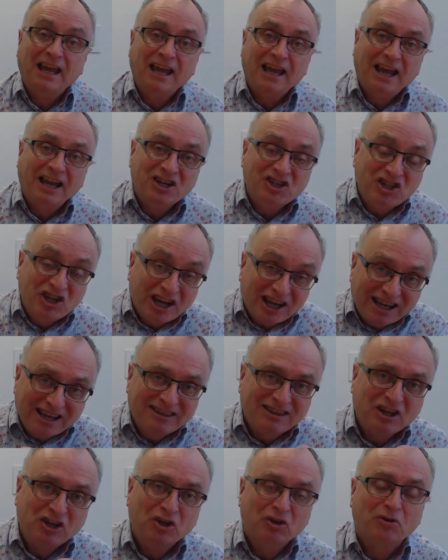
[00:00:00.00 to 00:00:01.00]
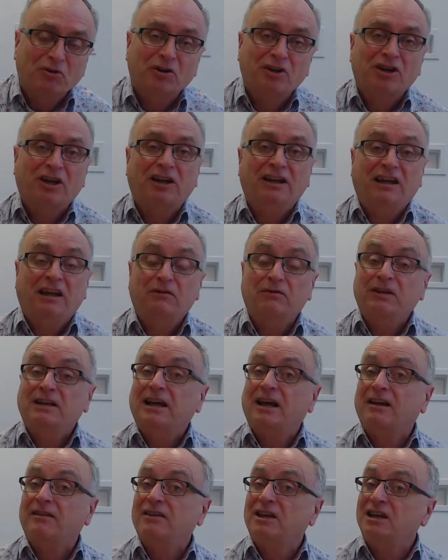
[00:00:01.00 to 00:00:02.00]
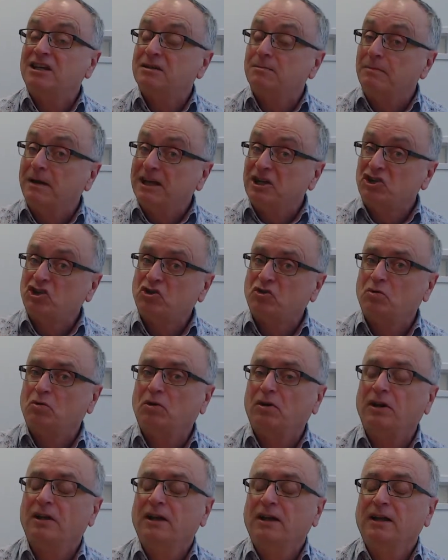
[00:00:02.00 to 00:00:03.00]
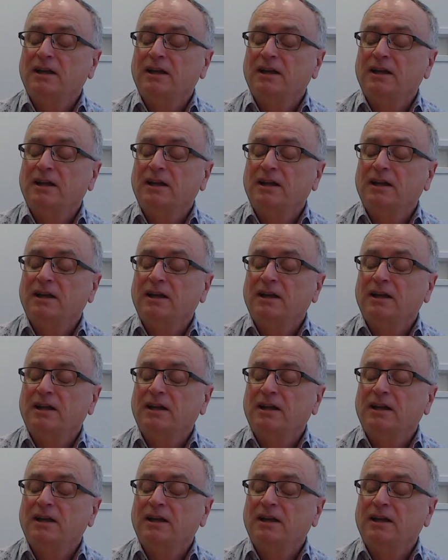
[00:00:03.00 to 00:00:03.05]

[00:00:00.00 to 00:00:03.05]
and checking the urine every now and then to make sure